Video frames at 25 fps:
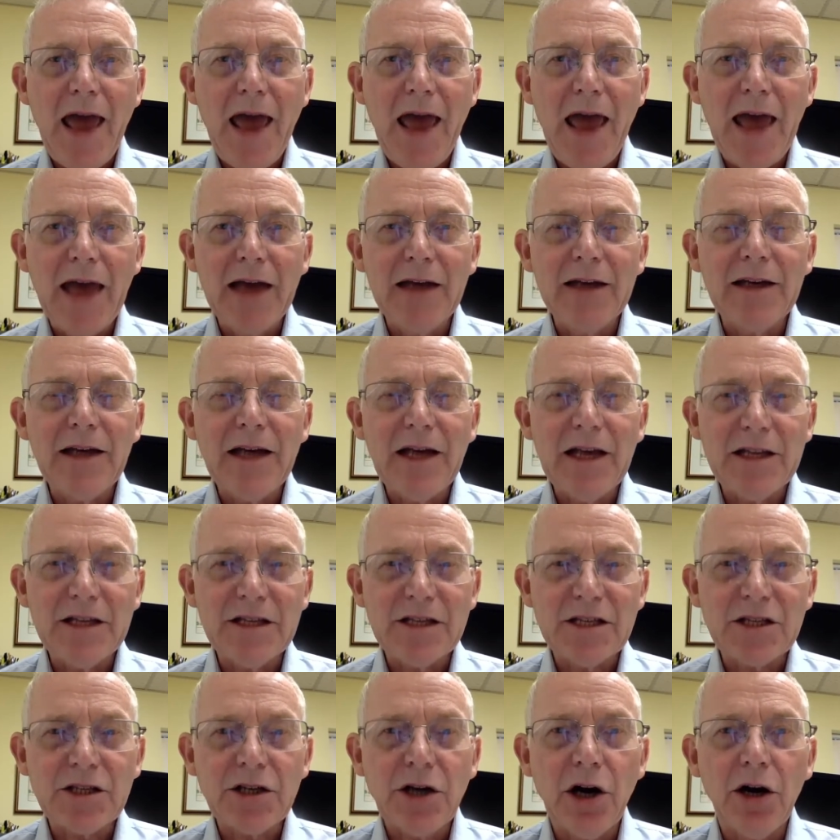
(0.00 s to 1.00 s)
and
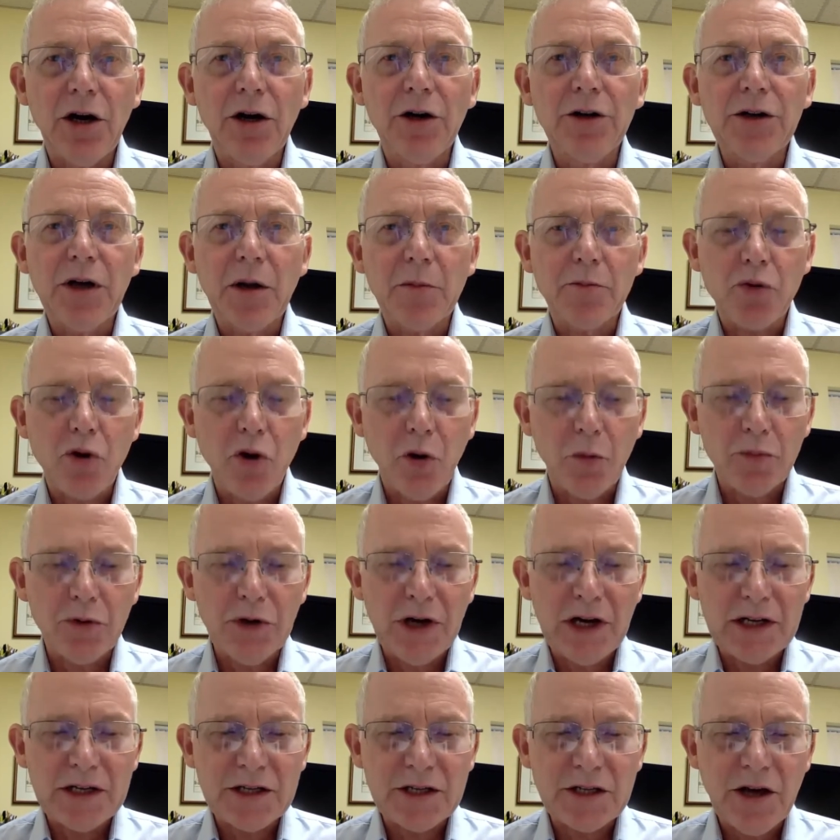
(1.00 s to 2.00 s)
installed
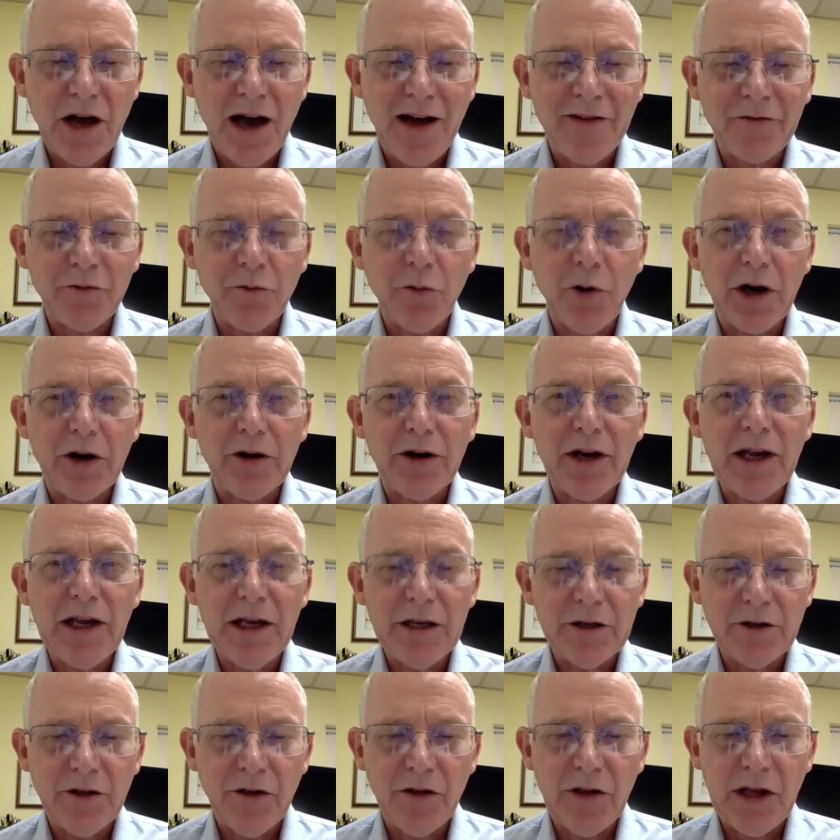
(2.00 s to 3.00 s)
appropriate software
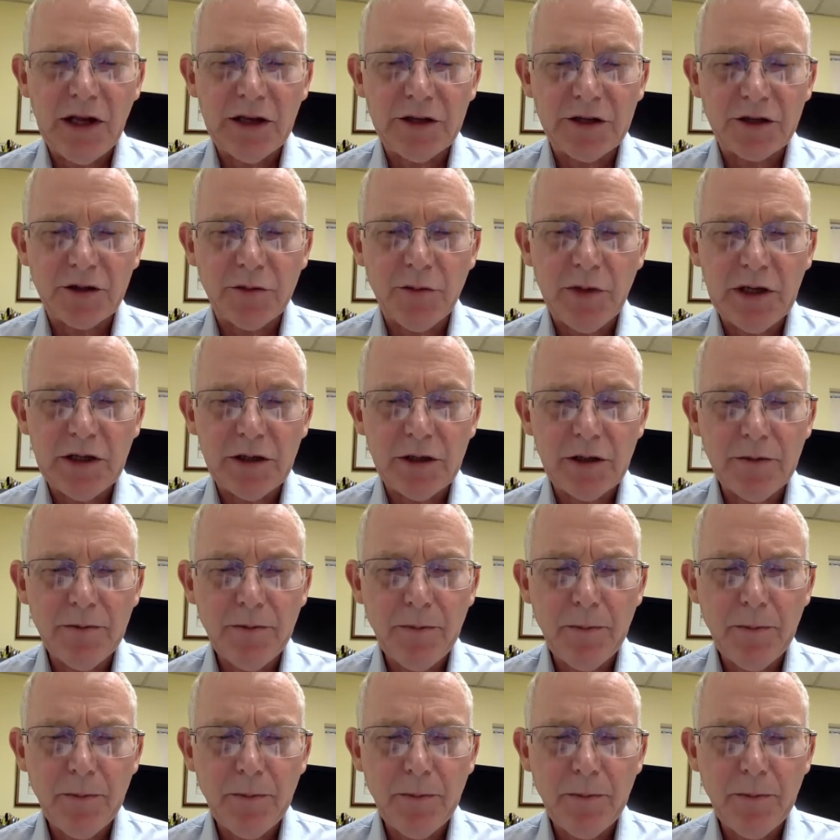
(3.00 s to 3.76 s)
into the instrument,